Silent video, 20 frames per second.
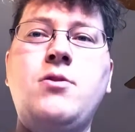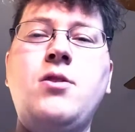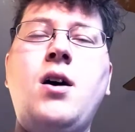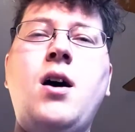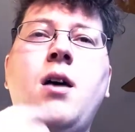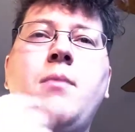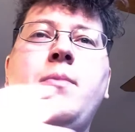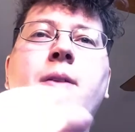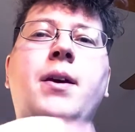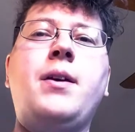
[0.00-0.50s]

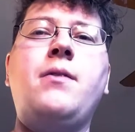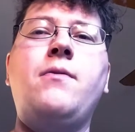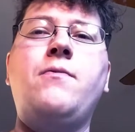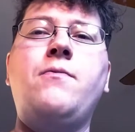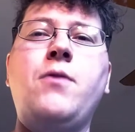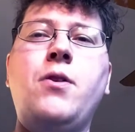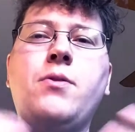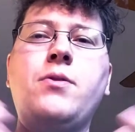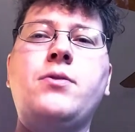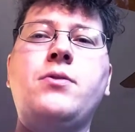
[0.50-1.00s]
job and I can
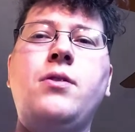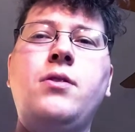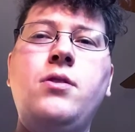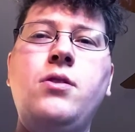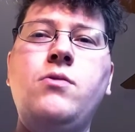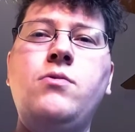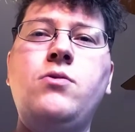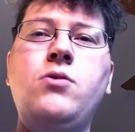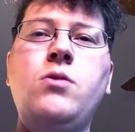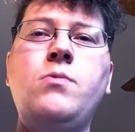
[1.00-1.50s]
focus on
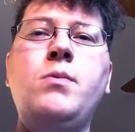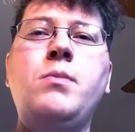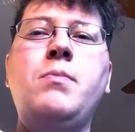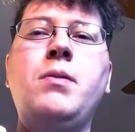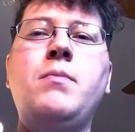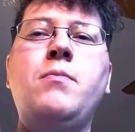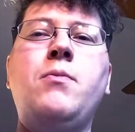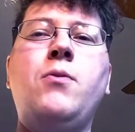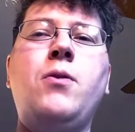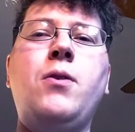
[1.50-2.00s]
YouTube a
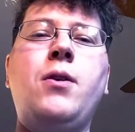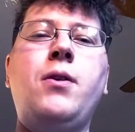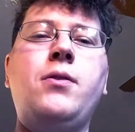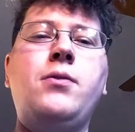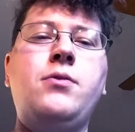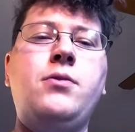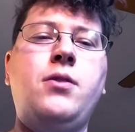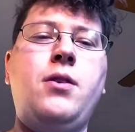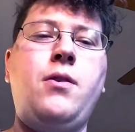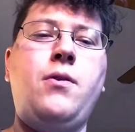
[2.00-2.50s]
bit more.
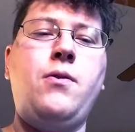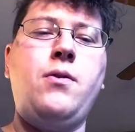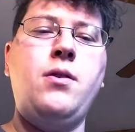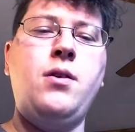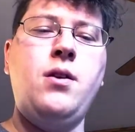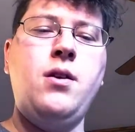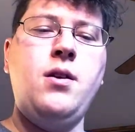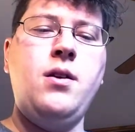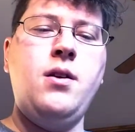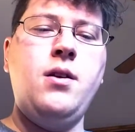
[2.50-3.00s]
So
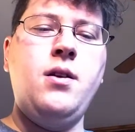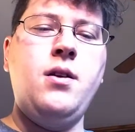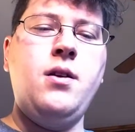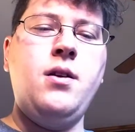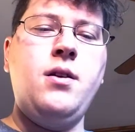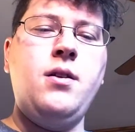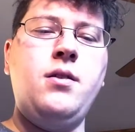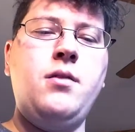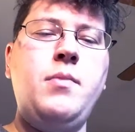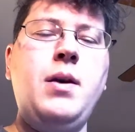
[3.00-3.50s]

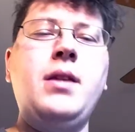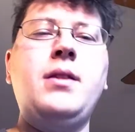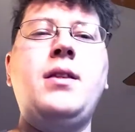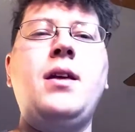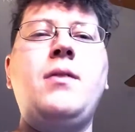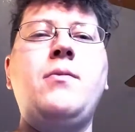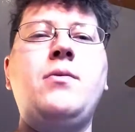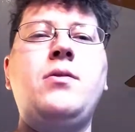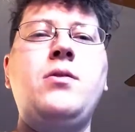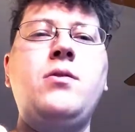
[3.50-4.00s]
the main
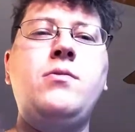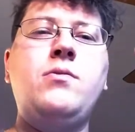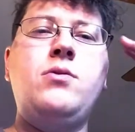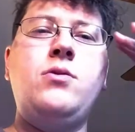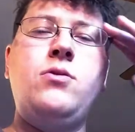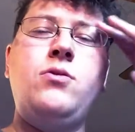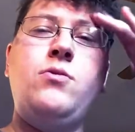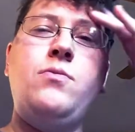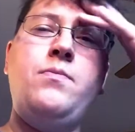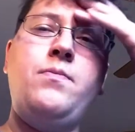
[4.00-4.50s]
thing with
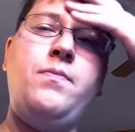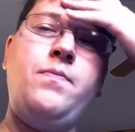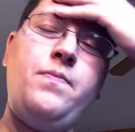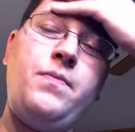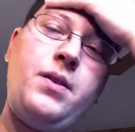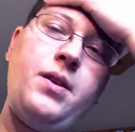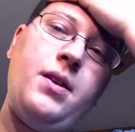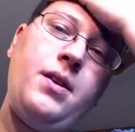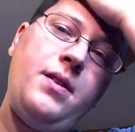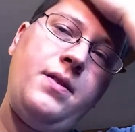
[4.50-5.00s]
YouTube
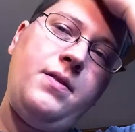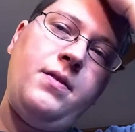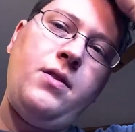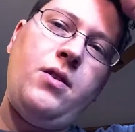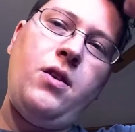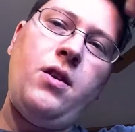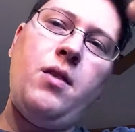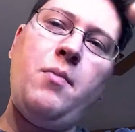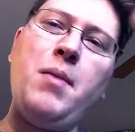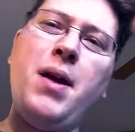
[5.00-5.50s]
is, you know, and I'm